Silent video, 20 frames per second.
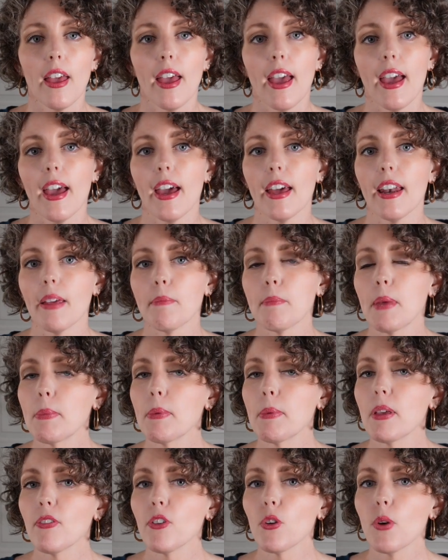And
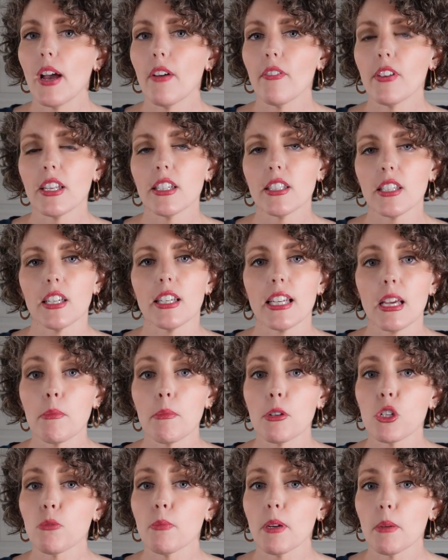maybe if you have any sun
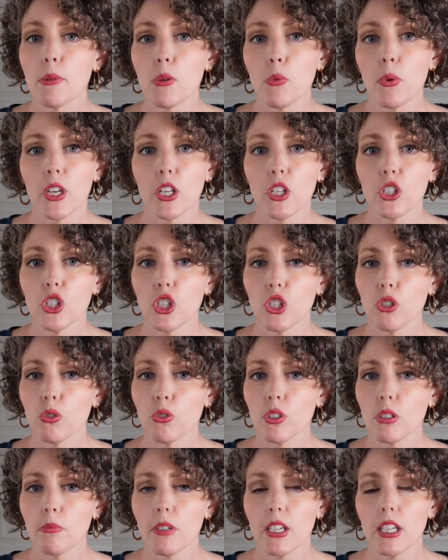damage, you might be wanting to use
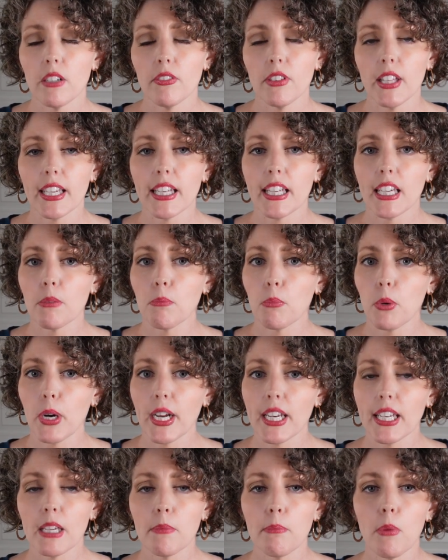some kind of lightening and
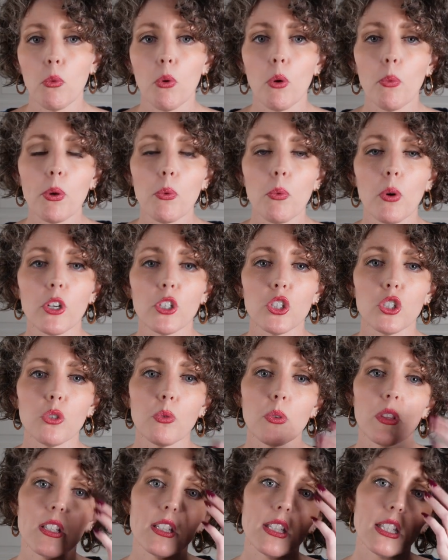brightening. But what we want to do
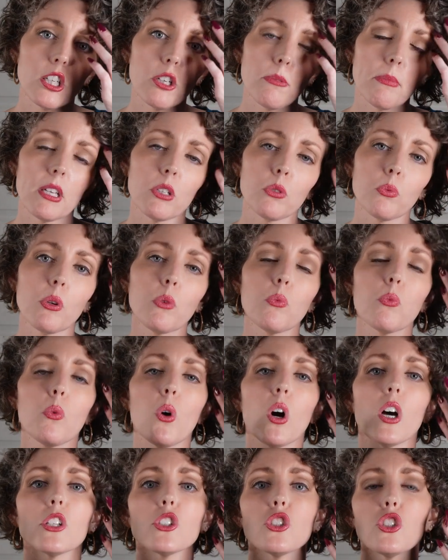with the serum is we
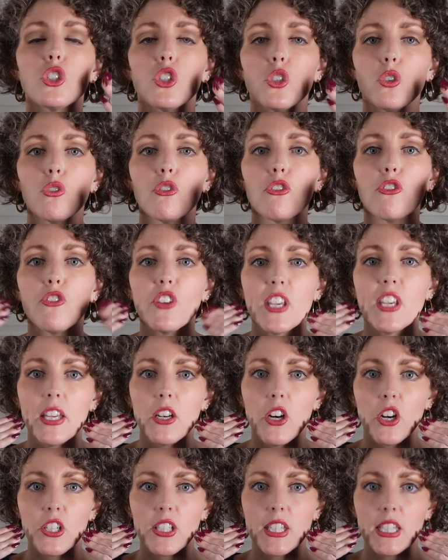want to feed
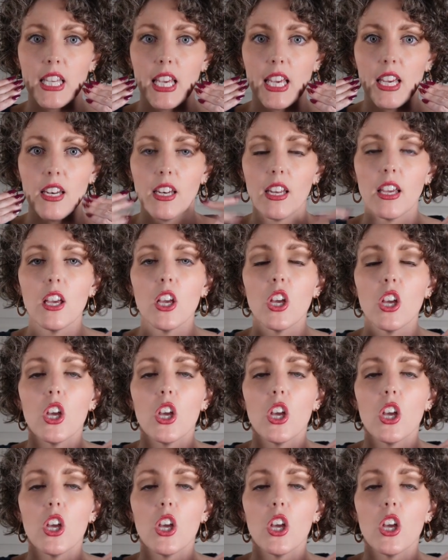our skin.